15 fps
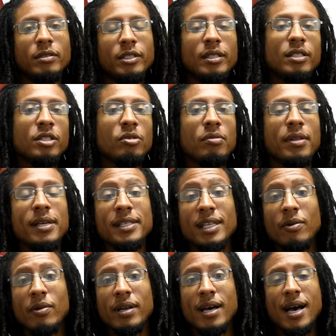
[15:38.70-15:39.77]
Just 2 things
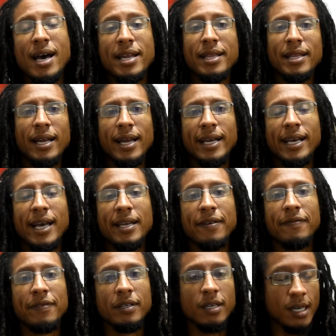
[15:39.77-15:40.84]
I want to add in that I kind
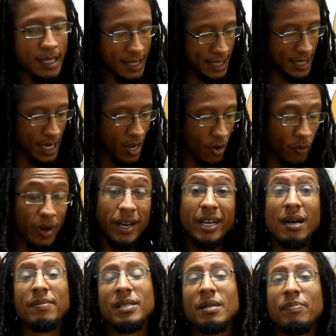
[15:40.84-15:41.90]
of forgot. When it
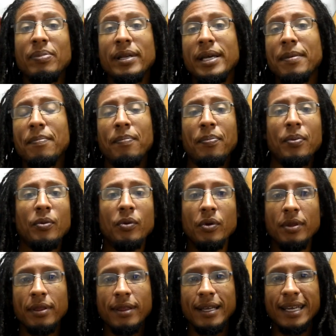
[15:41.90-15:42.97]
comes to playing
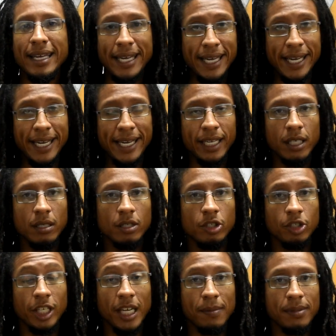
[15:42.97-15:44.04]
both A
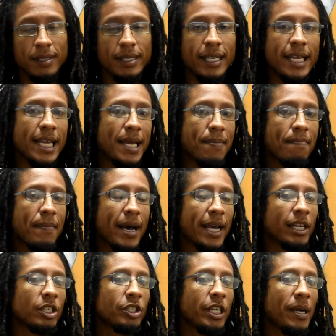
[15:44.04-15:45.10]
shapes, the A
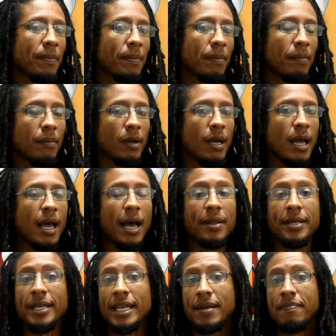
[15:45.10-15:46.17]
minor shape
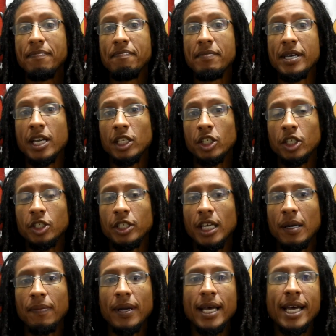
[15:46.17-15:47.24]
and the A major
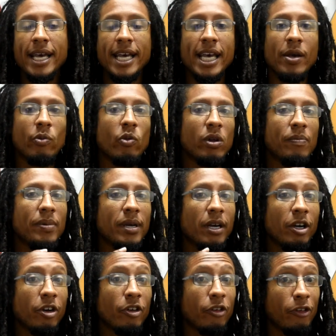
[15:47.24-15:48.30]
shape, it would be
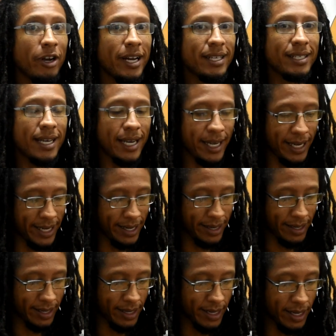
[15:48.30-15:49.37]
a great
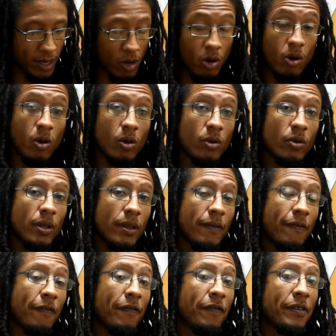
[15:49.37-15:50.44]
idea, although
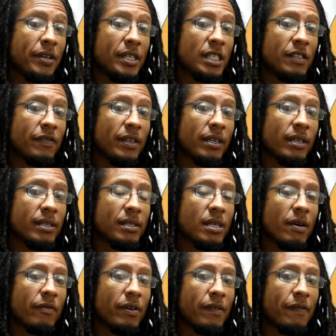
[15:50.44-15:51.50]
the first finger is
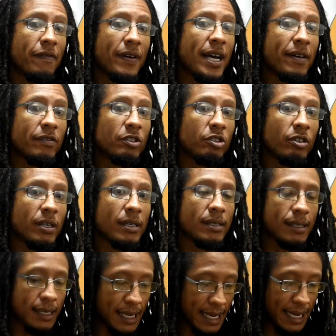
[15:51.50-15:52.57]
covering 5
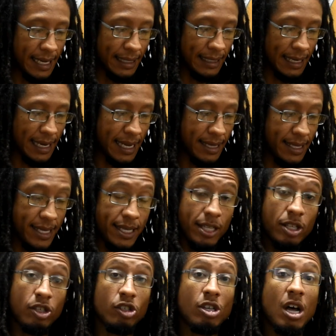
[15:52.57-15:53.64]
strings, to let the
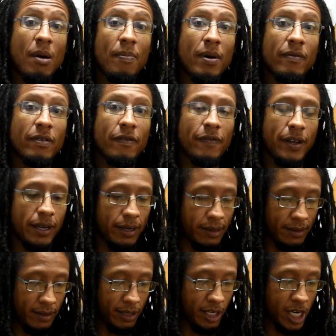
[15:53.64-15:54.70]
top of the
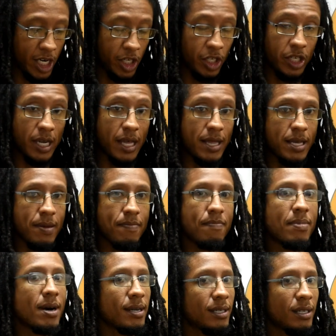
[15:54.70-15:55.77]
finger touch the
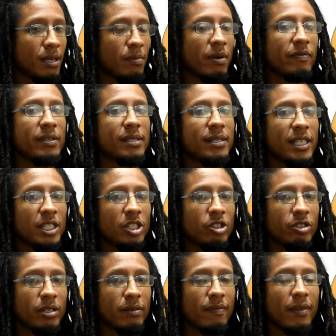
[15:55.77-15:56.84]
bottom of the 6th
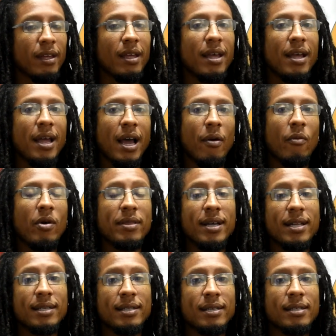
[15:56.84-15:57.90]
string. And what
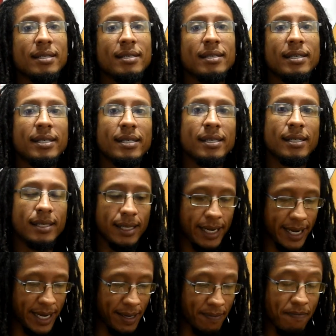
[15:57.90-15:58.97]
that does is
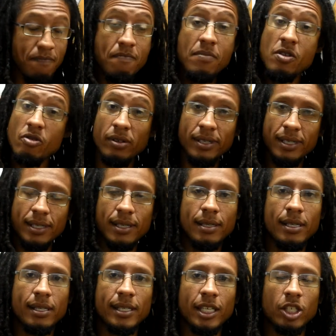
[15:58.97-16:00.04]
it mutes
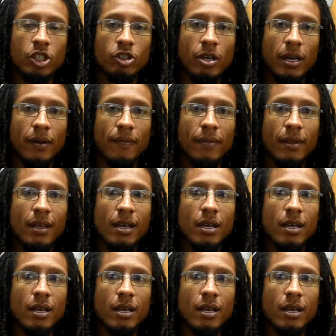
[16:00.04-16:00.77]
the 6th string,